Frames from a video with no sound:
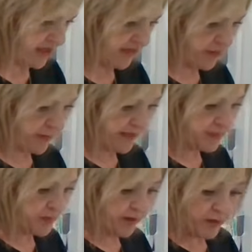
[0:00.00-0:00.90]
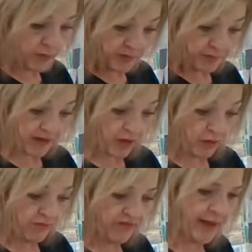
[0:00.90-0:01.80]
cover the placement line with my
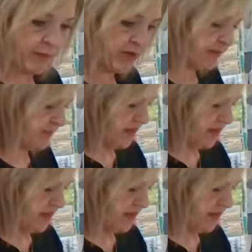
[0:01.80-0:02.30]
comb fabric.